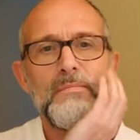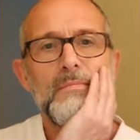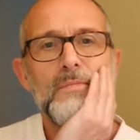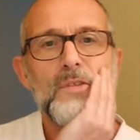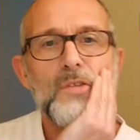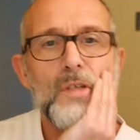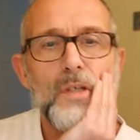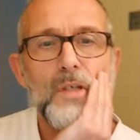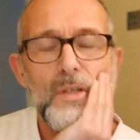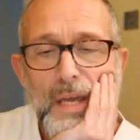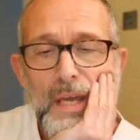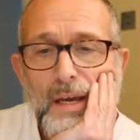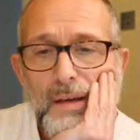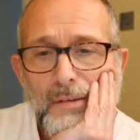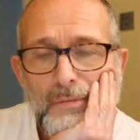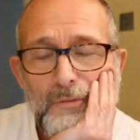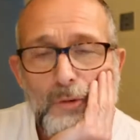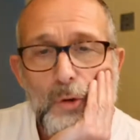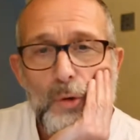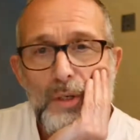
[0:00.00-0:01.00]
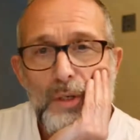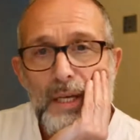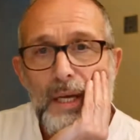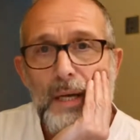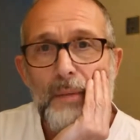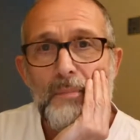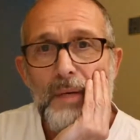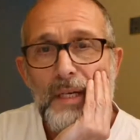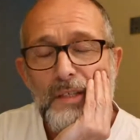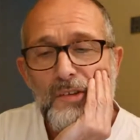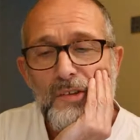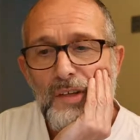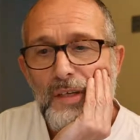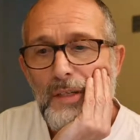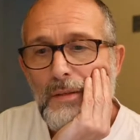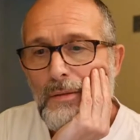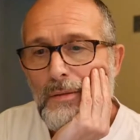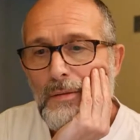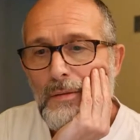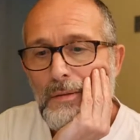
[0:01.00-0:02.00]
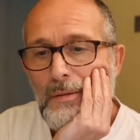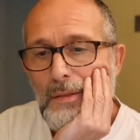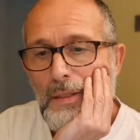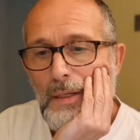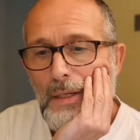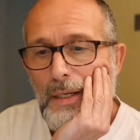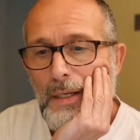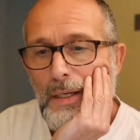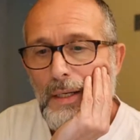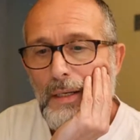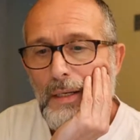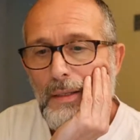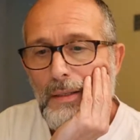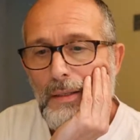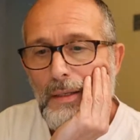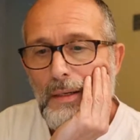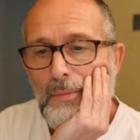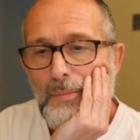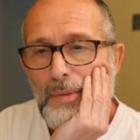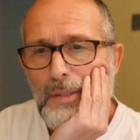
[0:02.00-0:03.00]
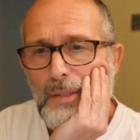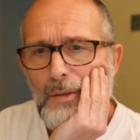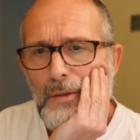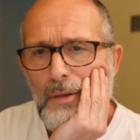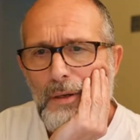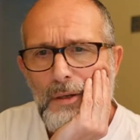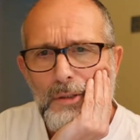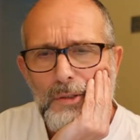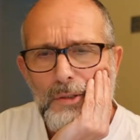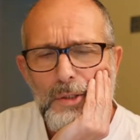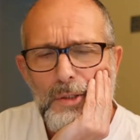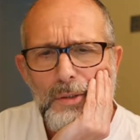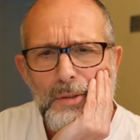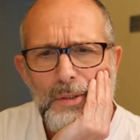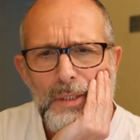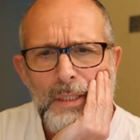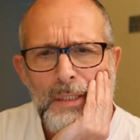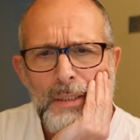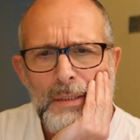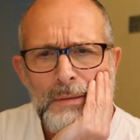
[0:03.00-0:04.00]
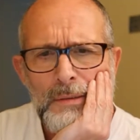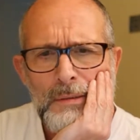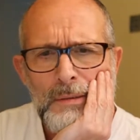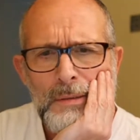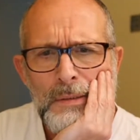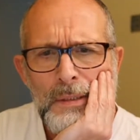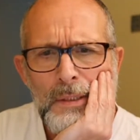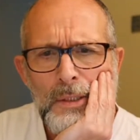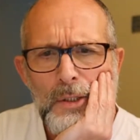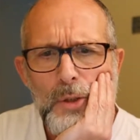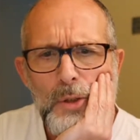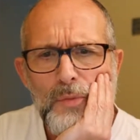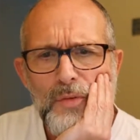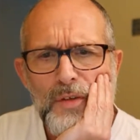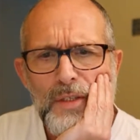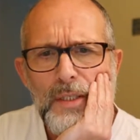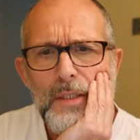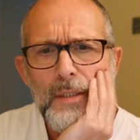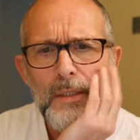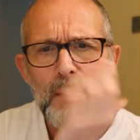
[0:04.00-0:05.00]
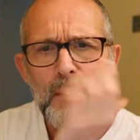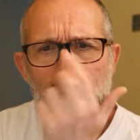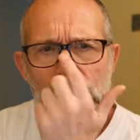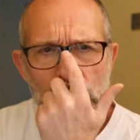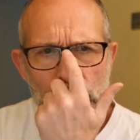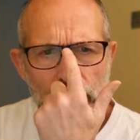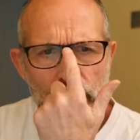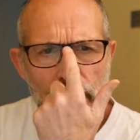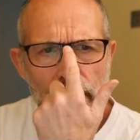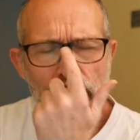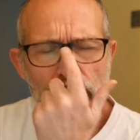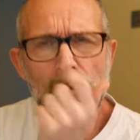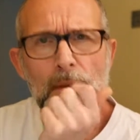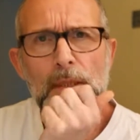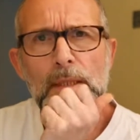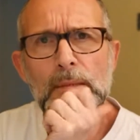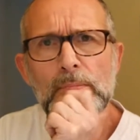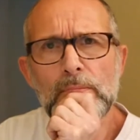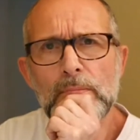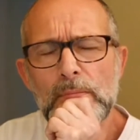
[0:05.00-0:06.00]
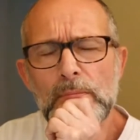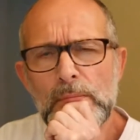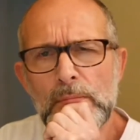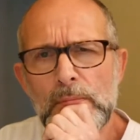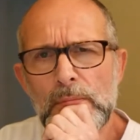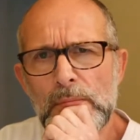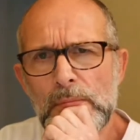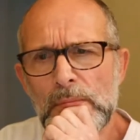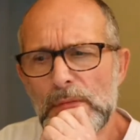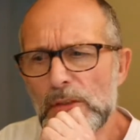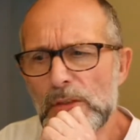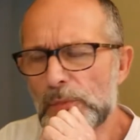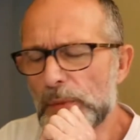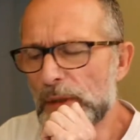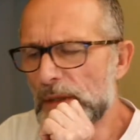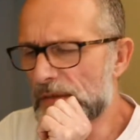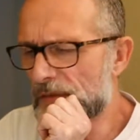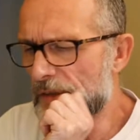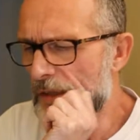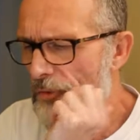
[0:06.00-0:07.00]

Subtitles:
So yeah, 48 minutes in, and I've been doing a lot of talking. Hopefully, it's been of